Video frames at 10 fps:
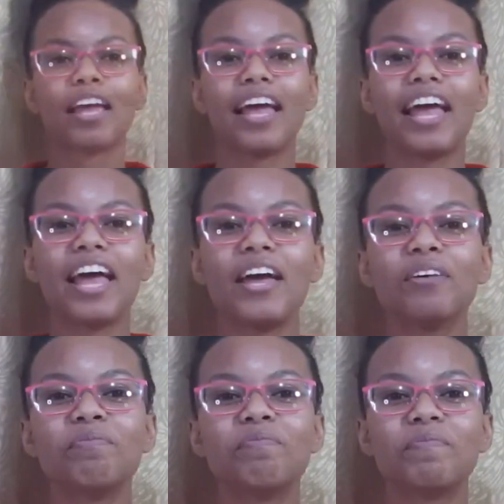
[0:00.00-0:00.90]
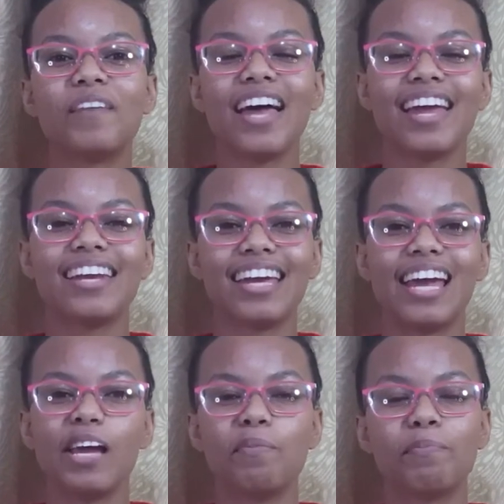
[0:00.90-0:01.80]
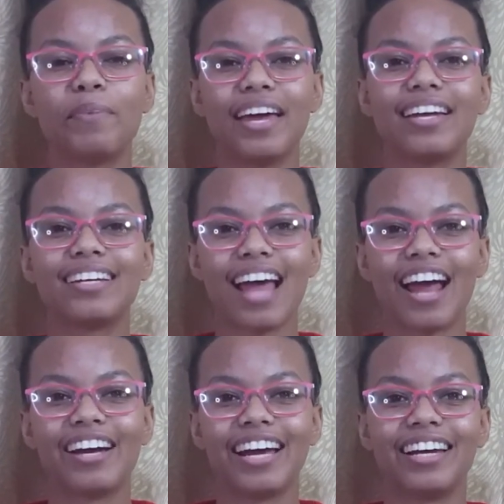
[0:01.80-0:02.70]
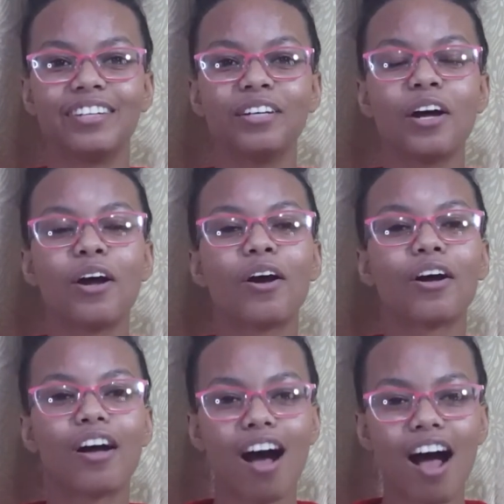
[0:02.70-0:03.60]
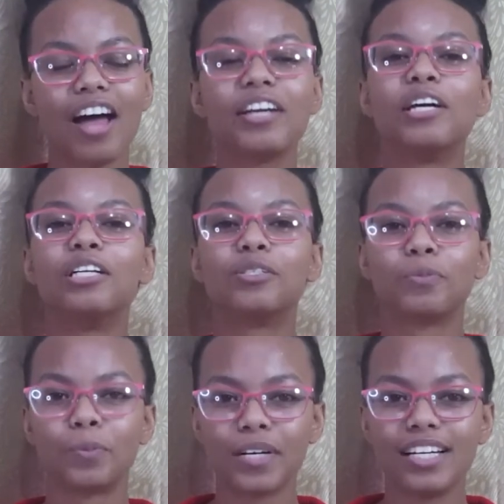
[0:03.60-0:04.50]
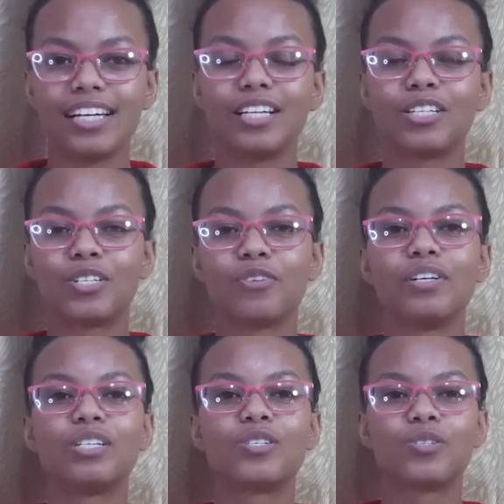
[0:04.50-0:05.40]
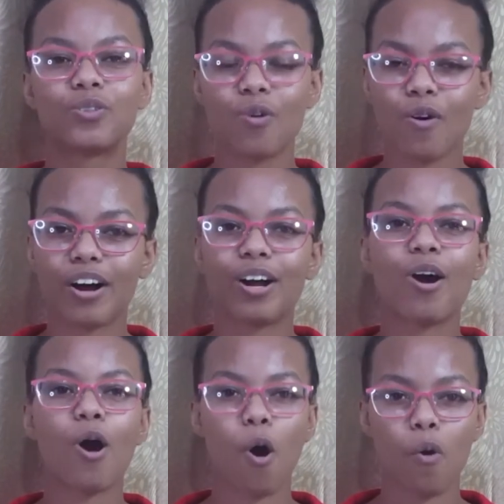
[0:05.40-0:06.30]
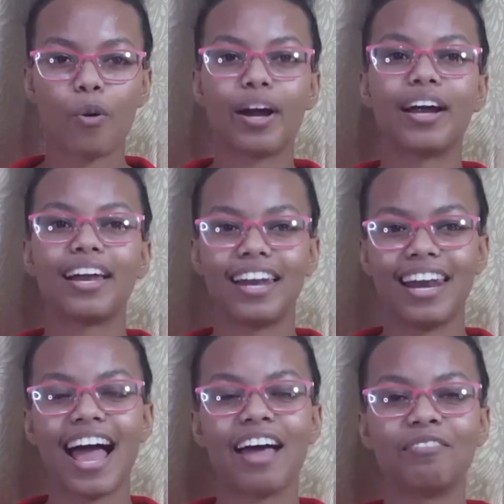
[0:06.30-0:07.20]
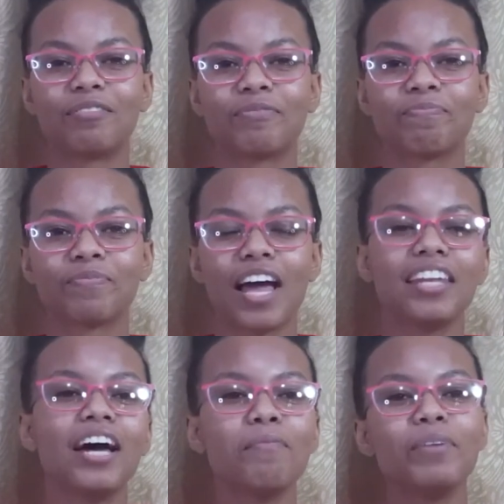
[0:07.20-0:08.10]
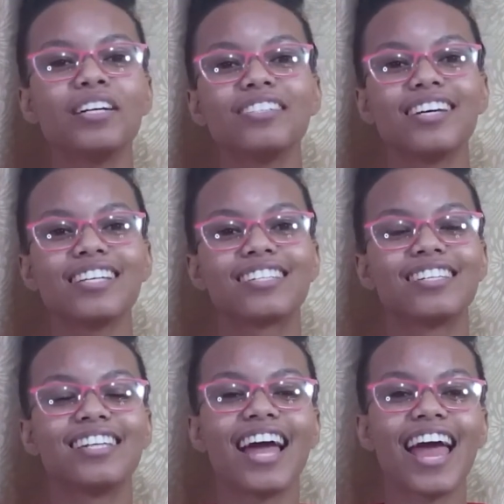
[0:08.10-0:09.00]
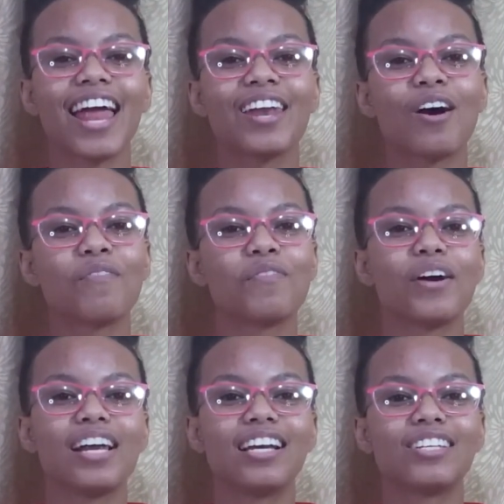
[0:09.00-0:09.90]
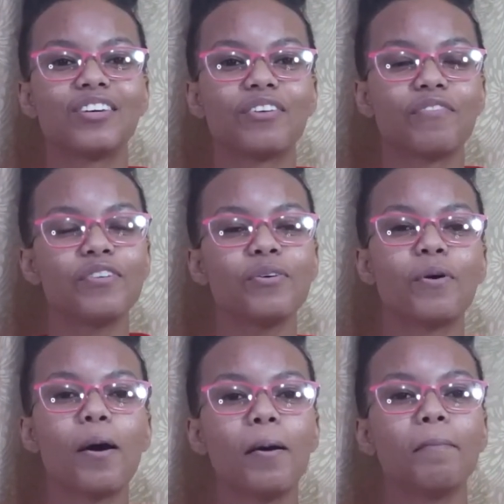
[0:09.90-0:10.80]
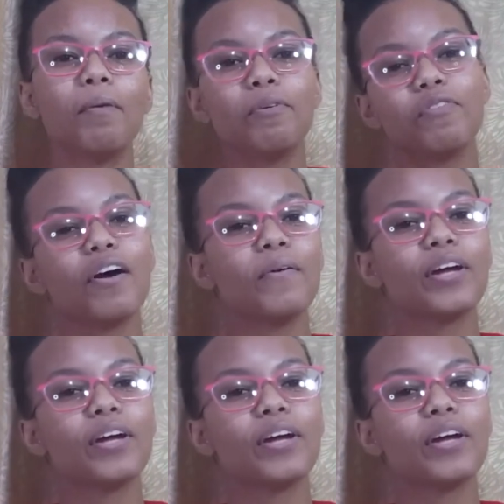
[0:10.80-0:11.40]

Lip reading: Amen, Darren. God is willing to restore our lives. And that brings us to the end of our lesson review. But before we